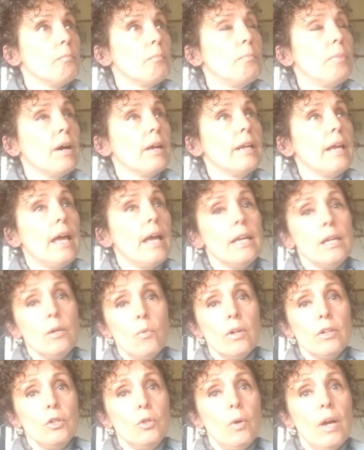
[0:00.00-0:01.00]
But
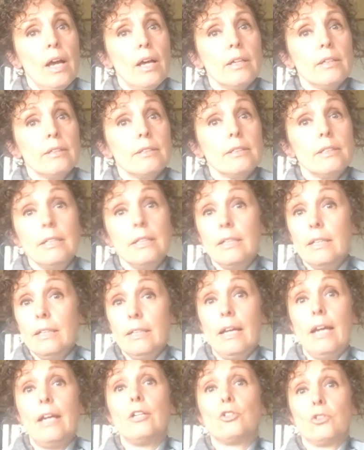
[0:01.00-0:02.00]
anyone who has
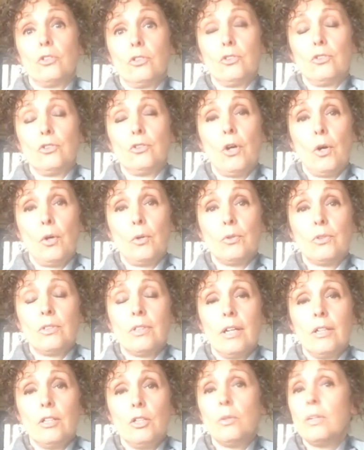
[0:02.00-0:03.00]
teenagers knows
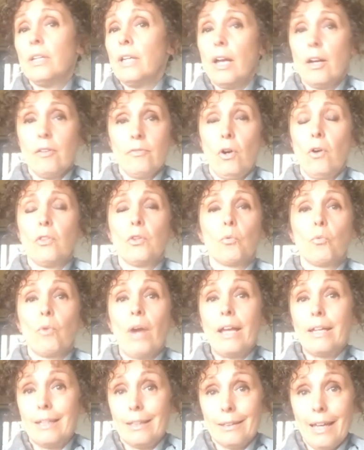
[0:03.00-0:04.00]
that you can have all the
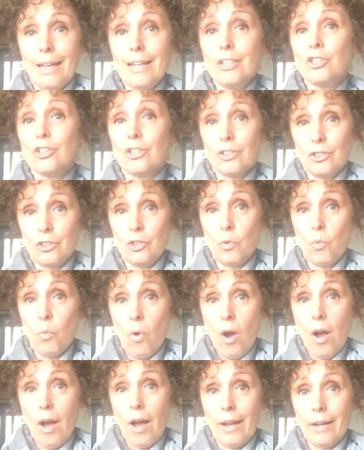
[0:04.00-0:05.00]
regulations you
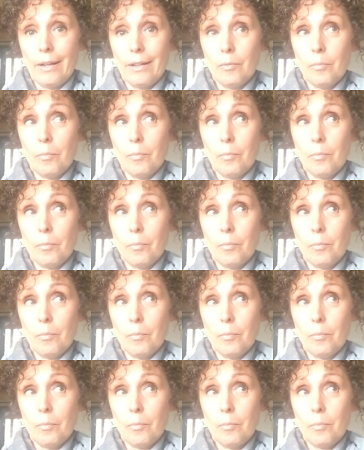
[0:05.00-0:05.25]
want,